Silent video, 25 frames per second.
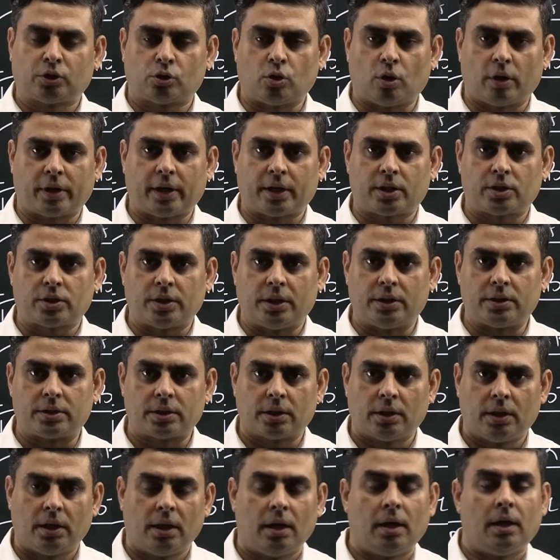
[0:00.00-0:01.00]
Stock
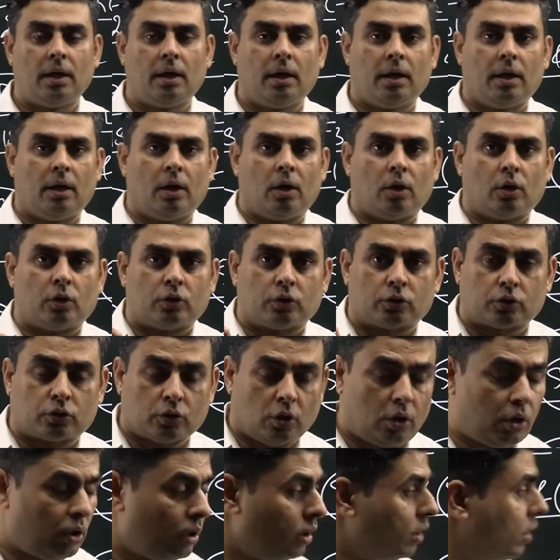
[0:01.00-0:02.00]
Exchange.
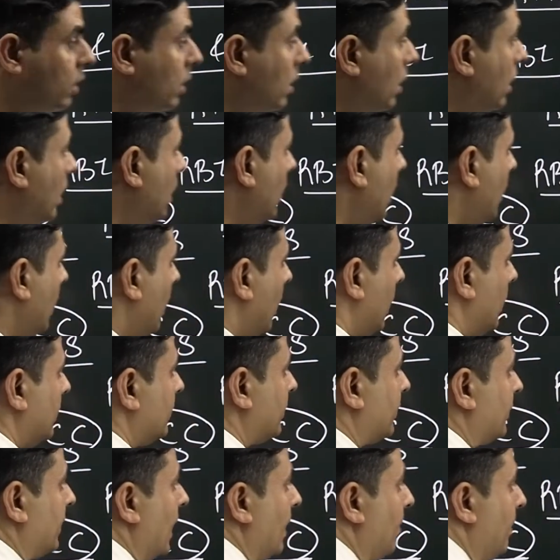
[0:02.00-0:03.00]
So
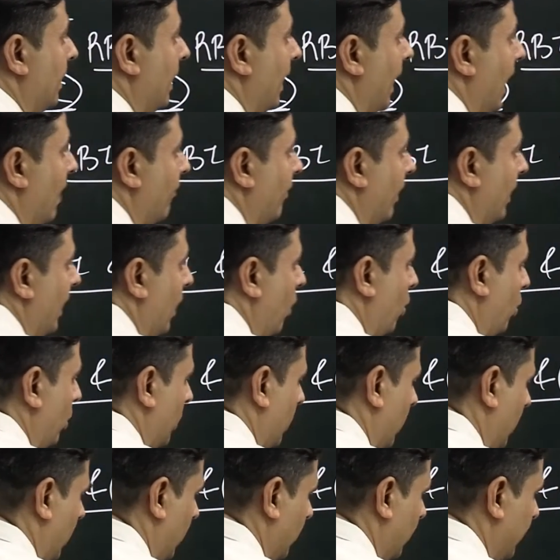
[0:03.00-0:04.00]
SEBI have
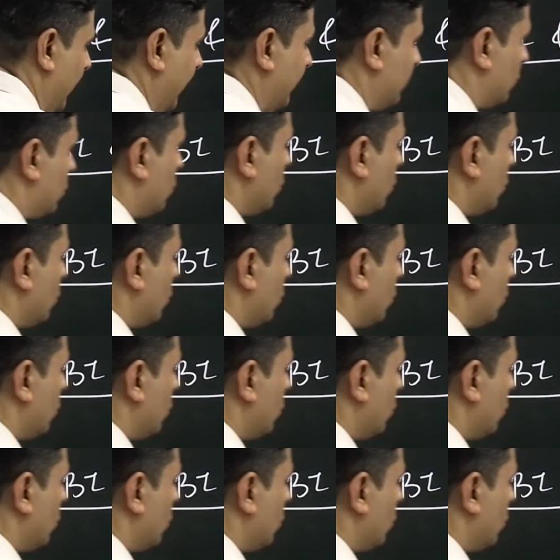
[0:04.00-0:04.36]
allowed these